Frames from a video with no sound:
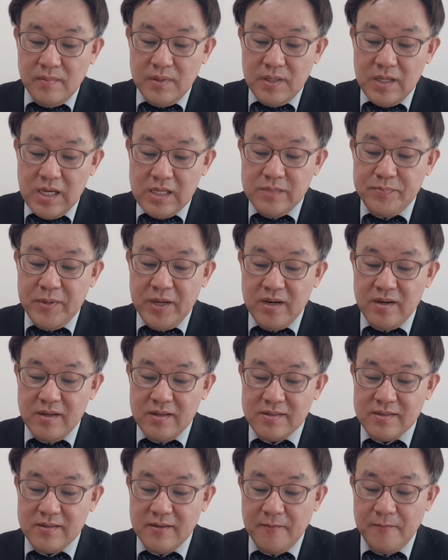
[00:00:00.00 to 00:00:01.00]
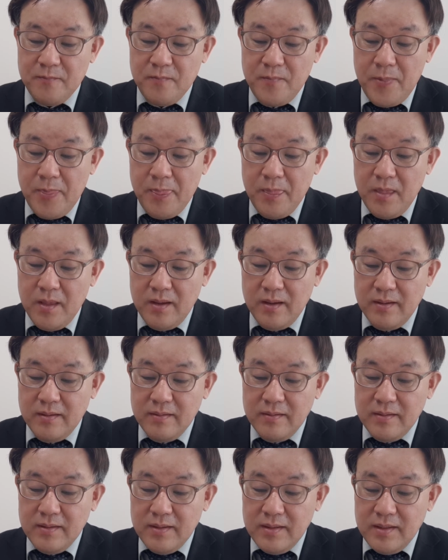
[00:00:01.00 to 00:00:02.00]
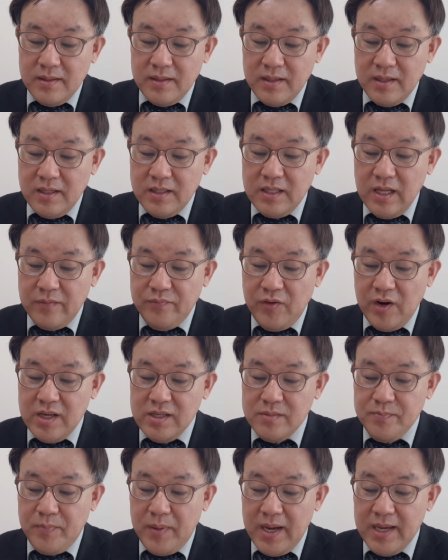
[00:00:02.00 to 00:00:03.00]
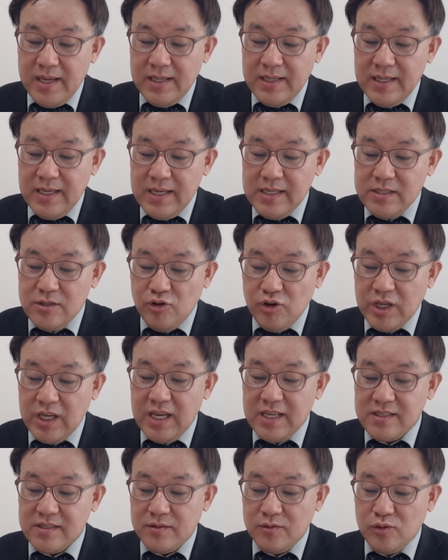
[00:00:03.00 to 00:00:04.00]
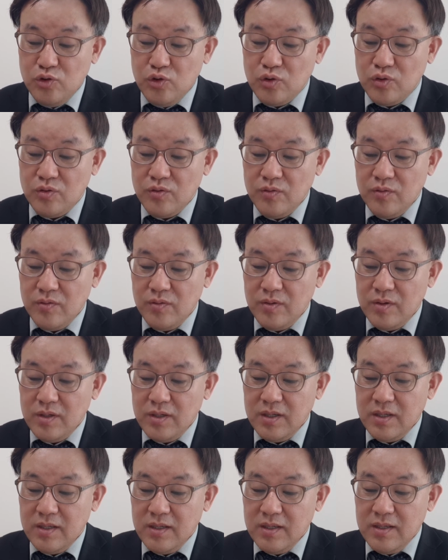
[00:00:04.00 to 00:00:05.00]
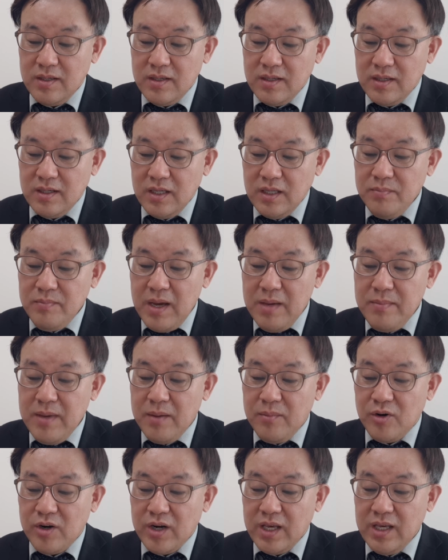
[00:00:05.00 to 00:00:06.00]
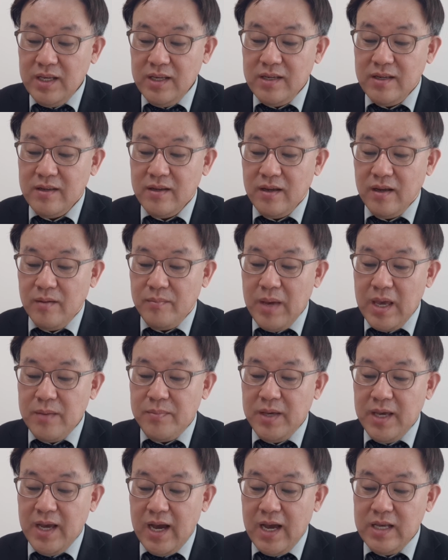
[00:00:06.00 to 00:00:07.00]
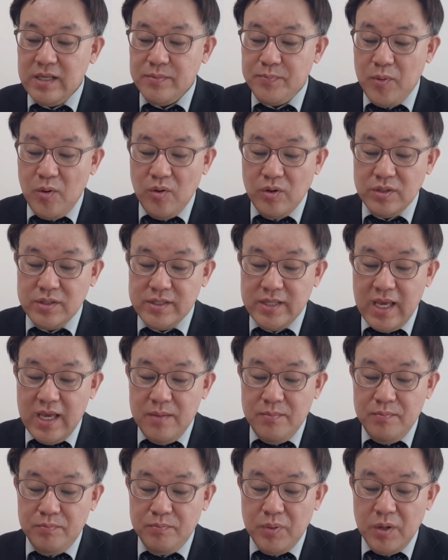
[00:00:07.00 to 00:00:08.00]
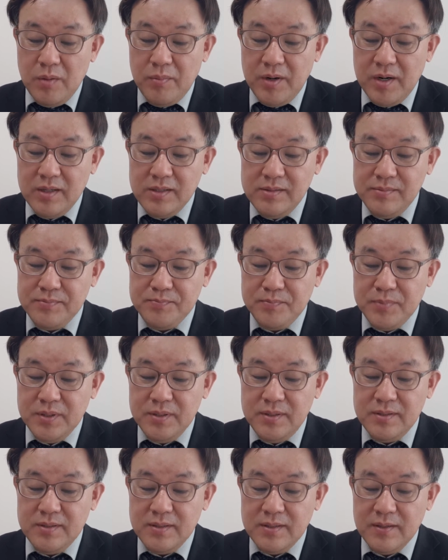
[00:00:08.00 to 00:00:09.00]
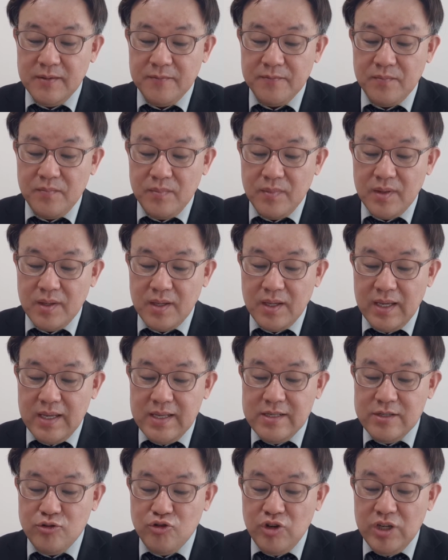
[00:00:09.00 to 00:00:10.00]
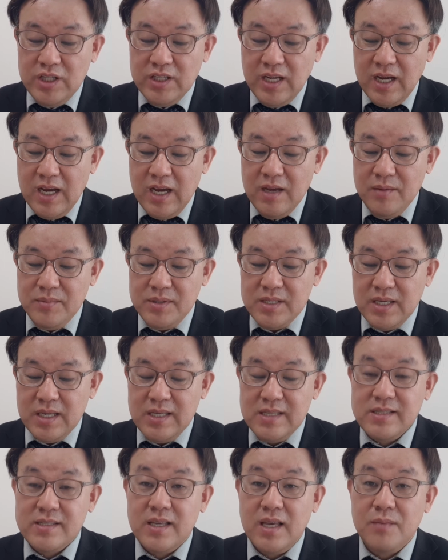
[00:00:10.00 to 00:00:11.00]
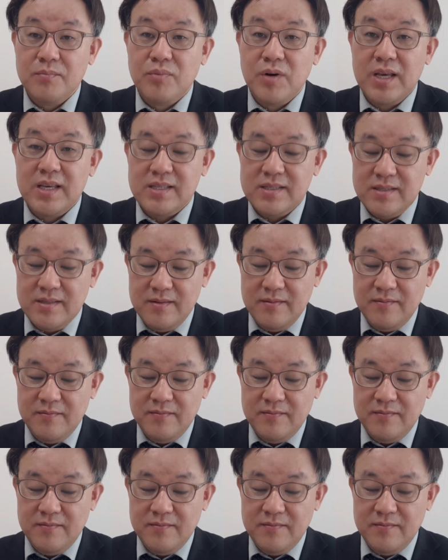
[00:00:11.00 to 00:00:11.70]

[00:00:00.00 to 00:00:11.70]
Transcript: experience in that phrase by his request too. In my memory, maybe I spoke same proverbs in 3 times in same place.